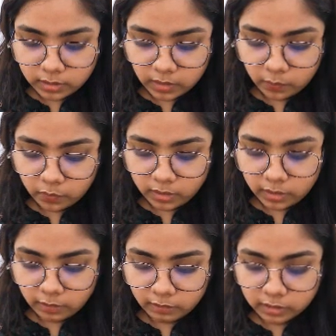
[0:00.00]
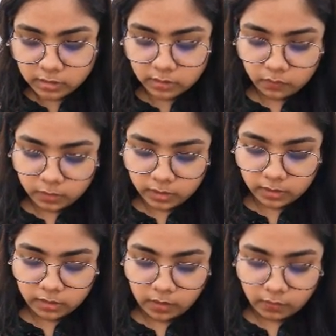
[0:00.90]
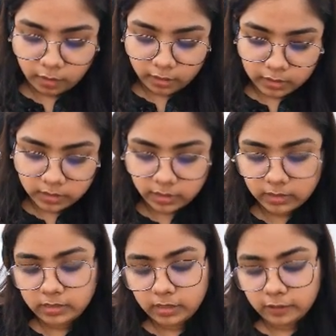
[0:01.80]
upward direction, we can now write that